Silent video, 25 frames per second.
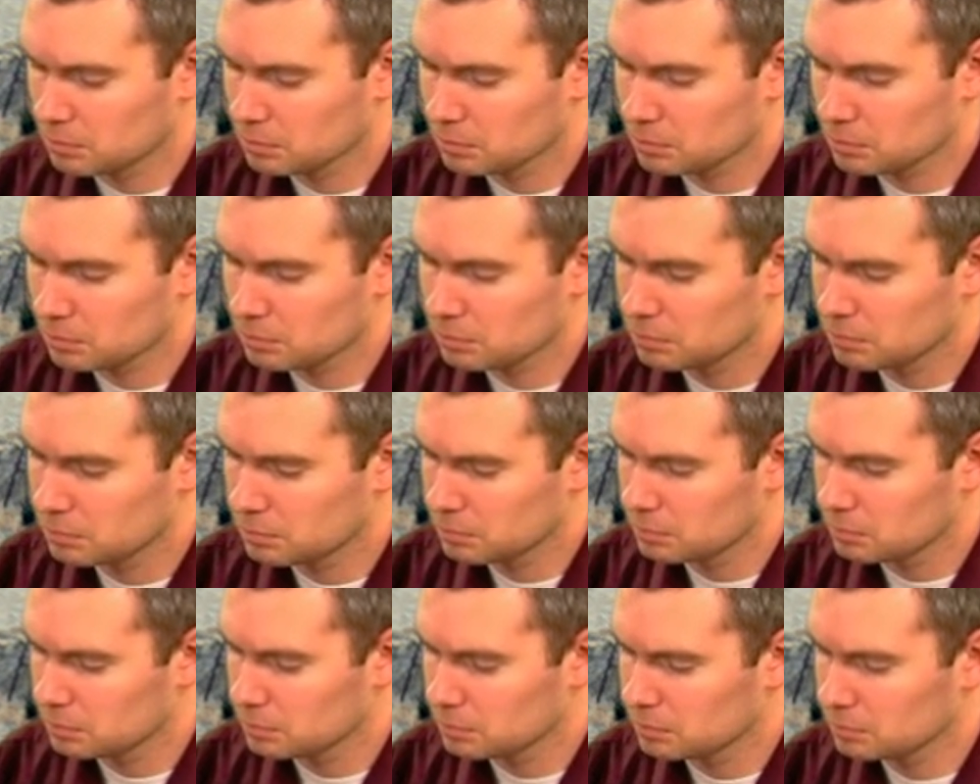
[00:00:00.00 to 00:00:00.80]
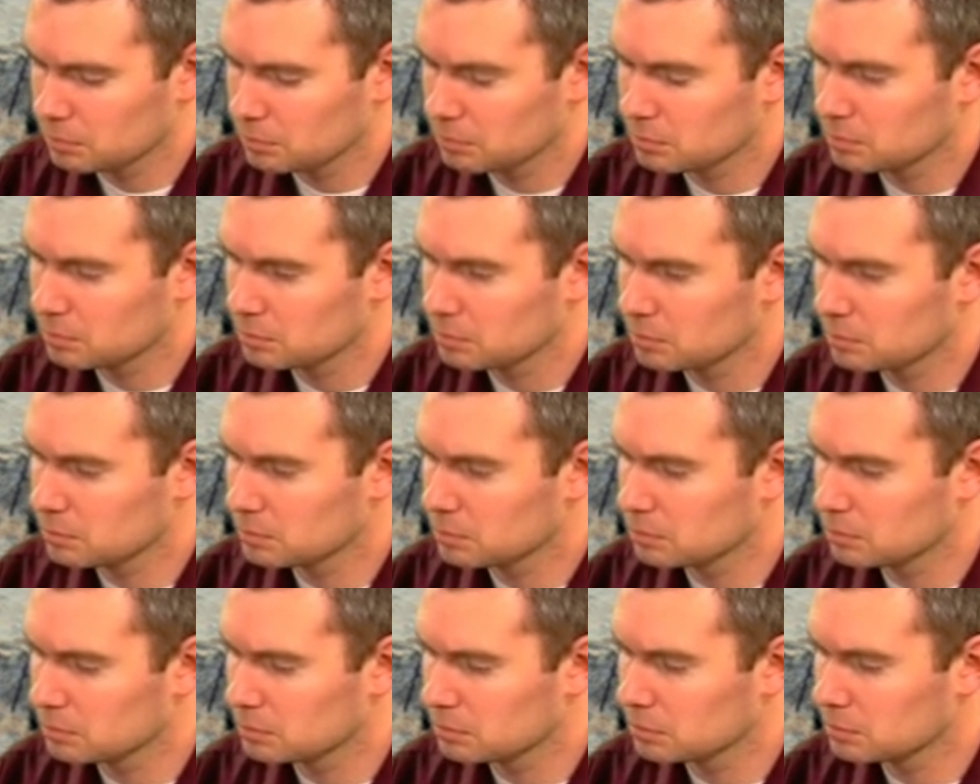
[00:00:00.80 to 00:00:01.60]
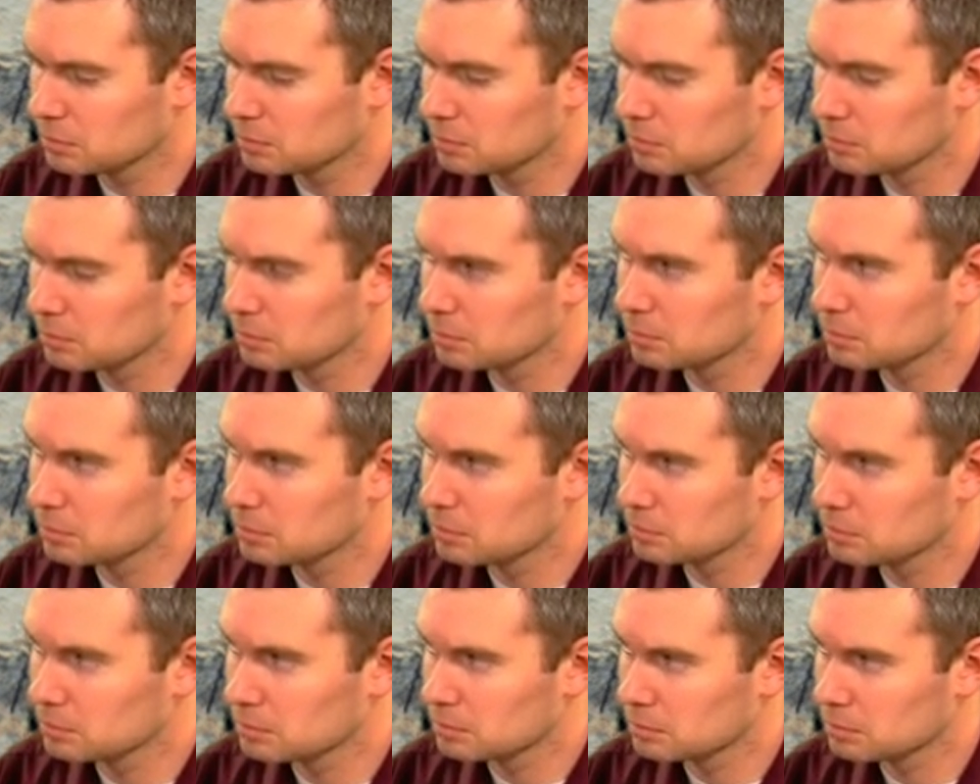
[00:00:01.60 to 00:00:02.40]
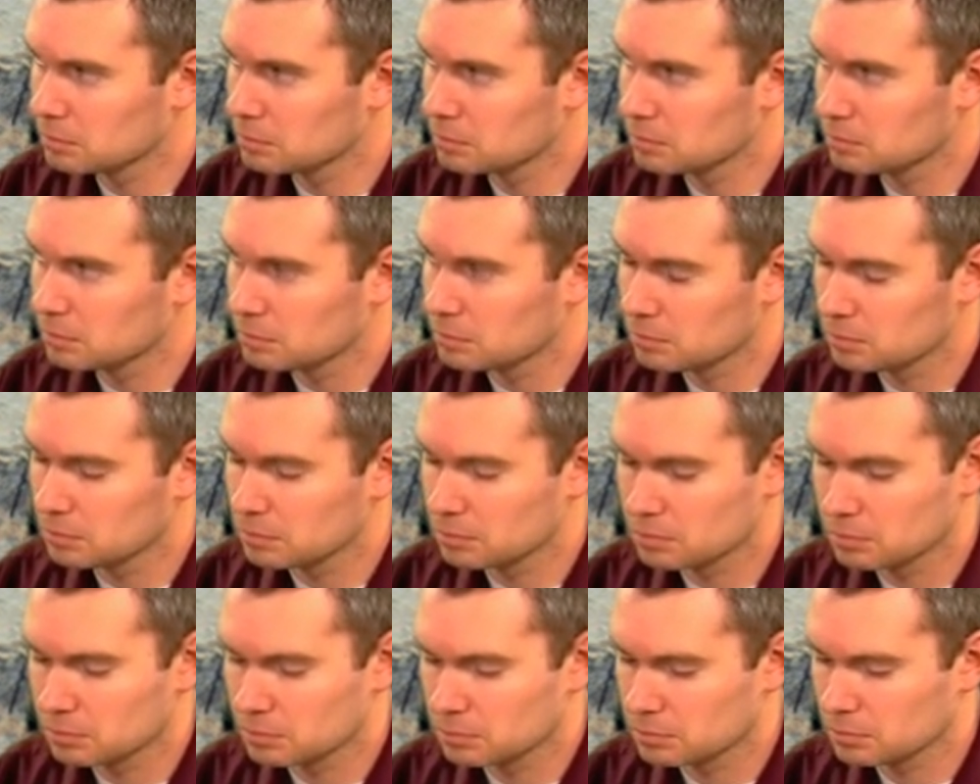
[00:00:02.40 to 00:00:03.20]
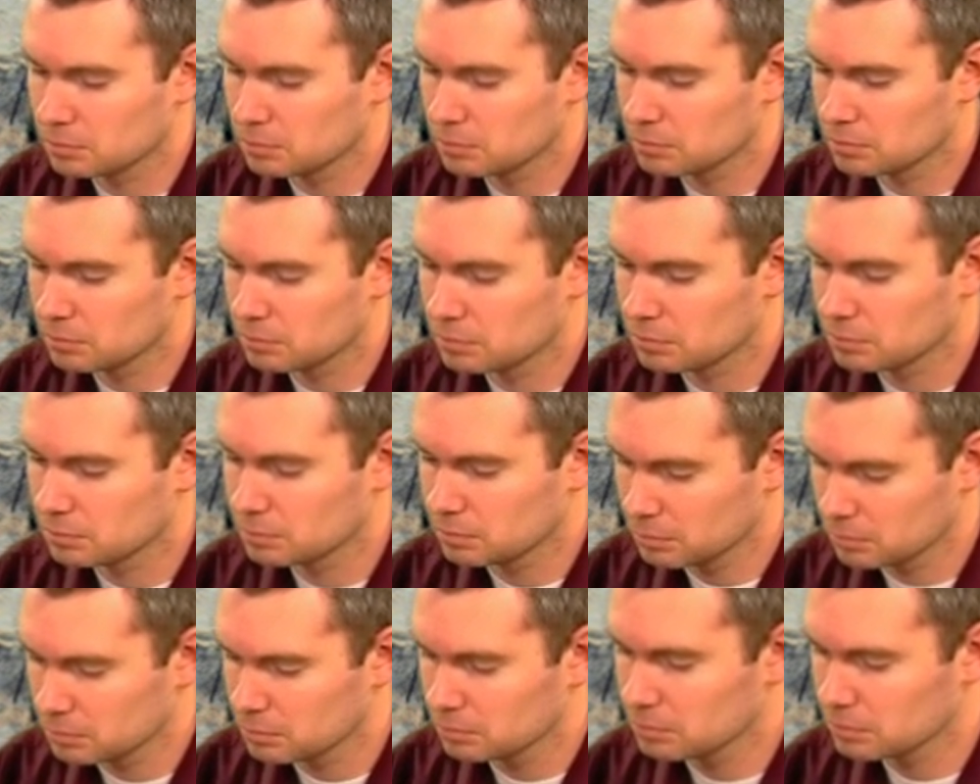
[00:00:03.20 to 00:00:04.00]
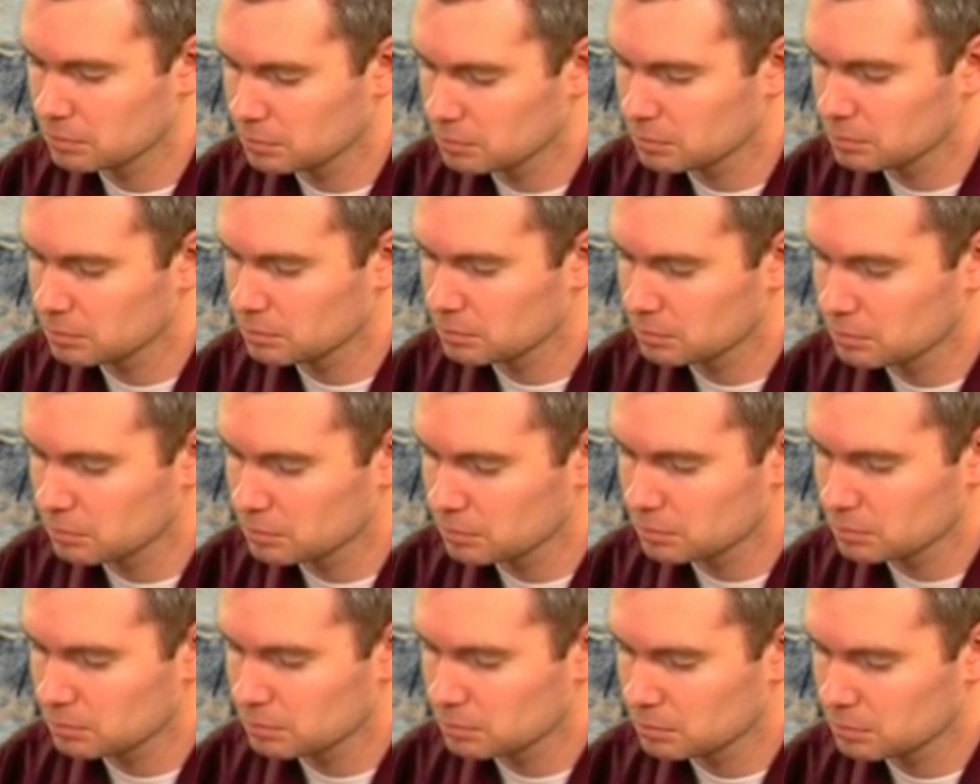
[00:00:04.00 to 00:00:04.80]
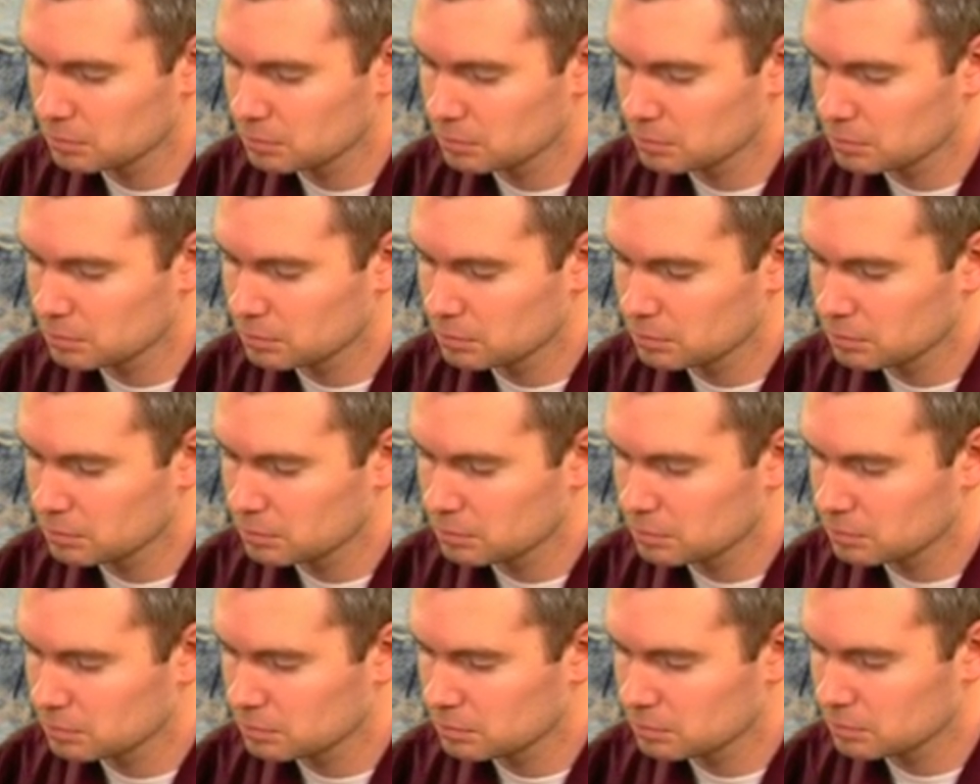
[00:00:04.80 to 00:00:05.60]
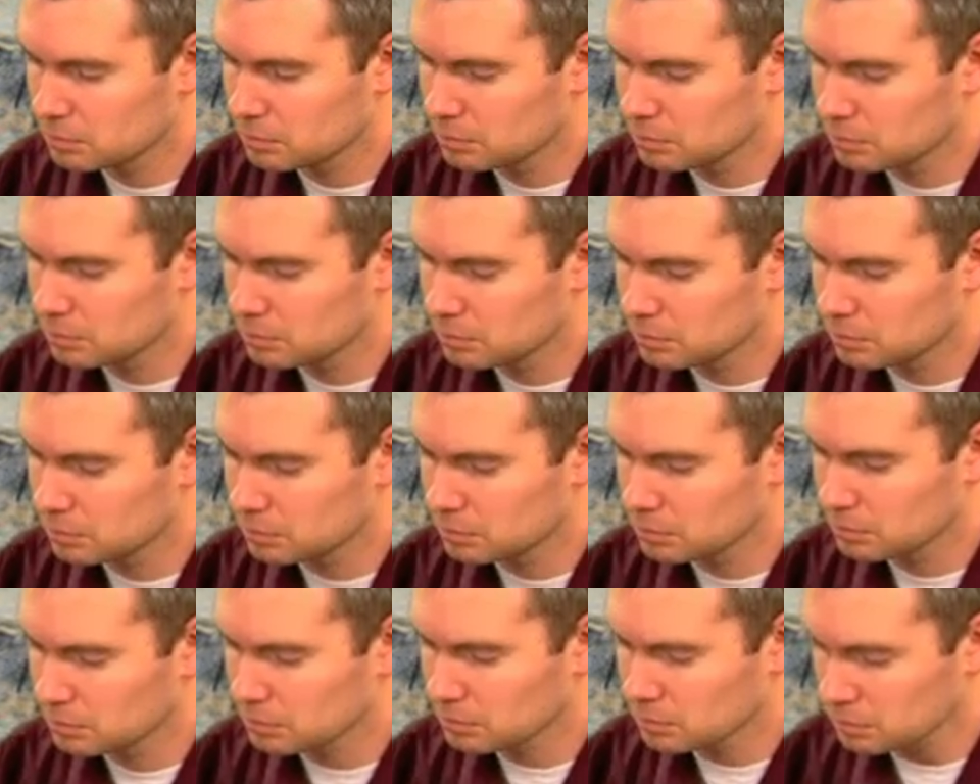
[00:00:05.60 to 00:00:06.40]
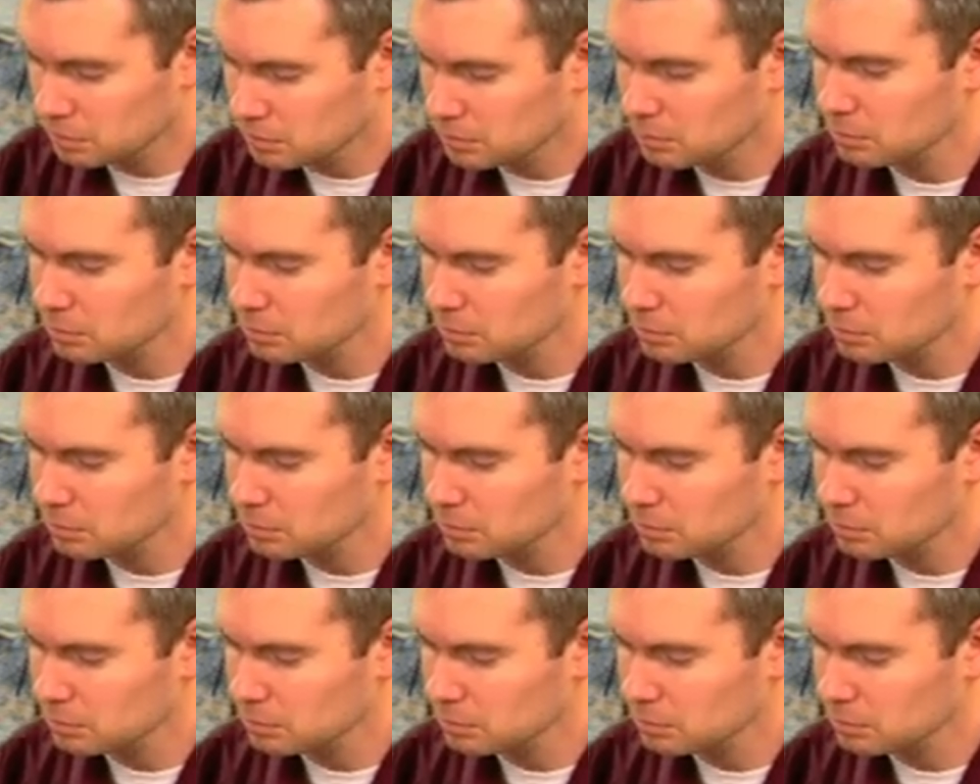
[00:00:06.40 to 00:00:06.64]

The person shown says nothing.